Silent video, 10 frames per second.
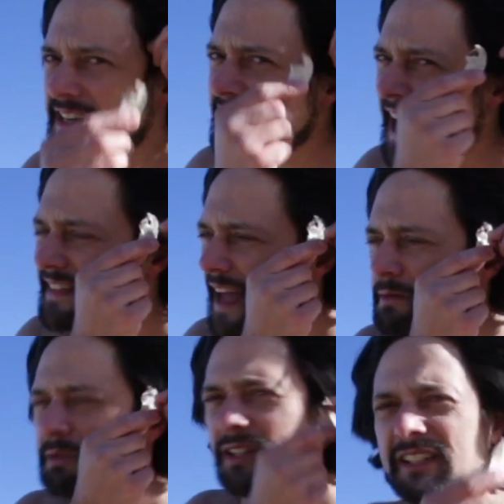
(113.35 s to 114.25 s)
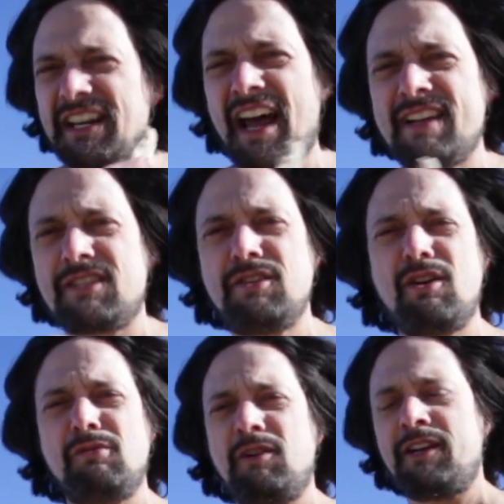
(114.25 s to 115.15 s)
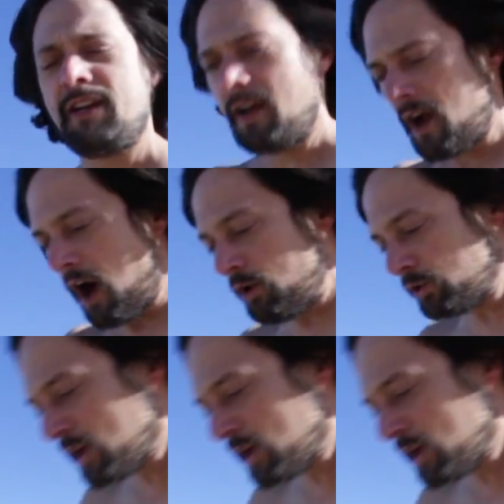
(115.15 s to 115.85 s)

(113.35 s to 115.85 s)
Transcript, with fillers: into that. That would look nice, you know it would. Oh,